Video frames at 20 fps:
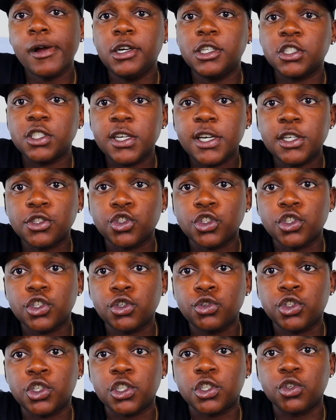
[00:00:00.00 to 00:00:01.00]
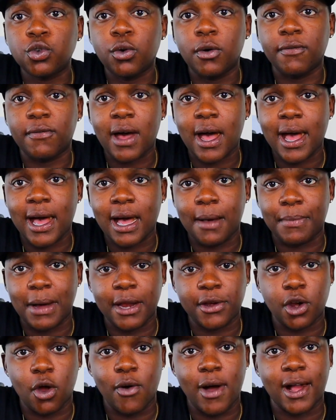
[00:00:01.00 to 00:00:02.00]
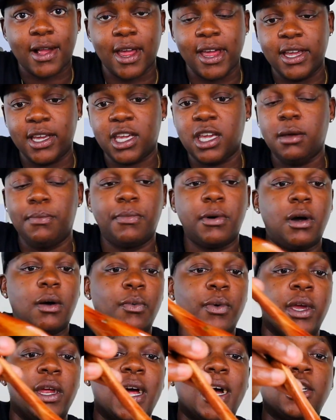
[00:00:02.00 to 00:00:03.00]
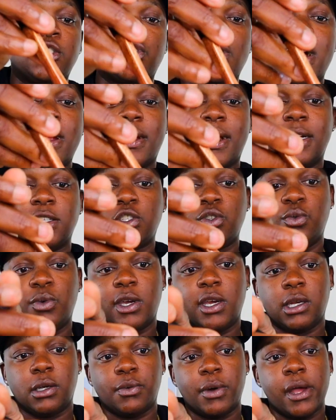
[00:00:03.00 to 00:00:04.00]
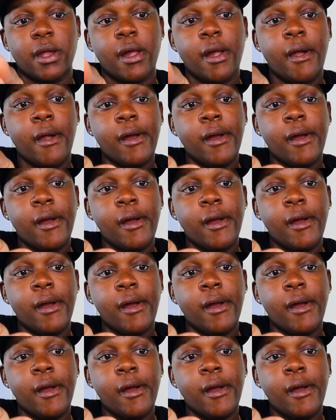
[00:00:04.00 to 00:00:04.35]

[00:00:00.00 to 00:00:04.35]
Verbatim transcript: is introduce you to a vibe I know I can't keep up with. I try not to anyway.